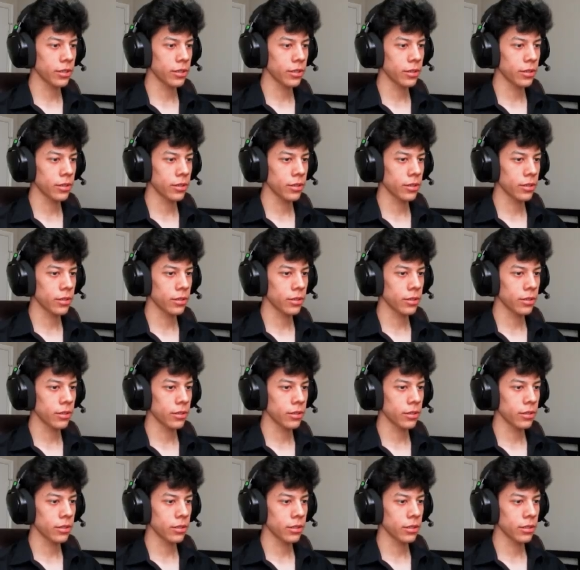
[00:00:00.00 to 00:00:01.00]

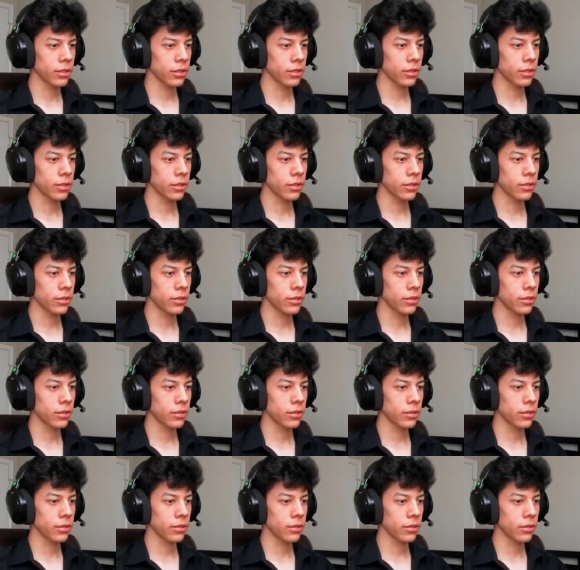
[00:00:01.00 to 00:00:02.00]

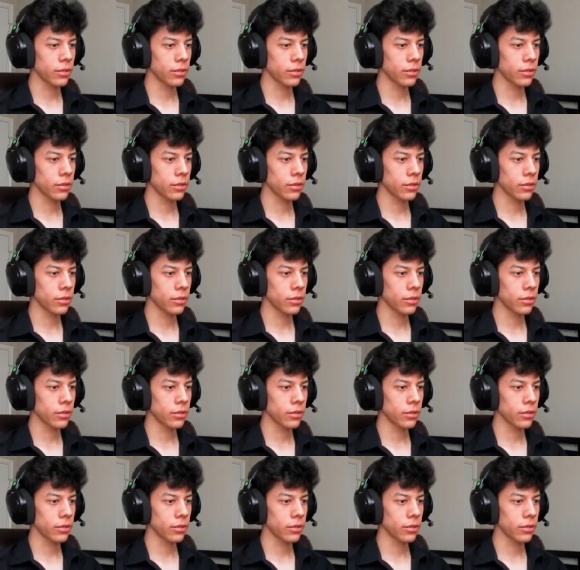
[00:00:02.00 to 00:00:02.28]
(no one is talking)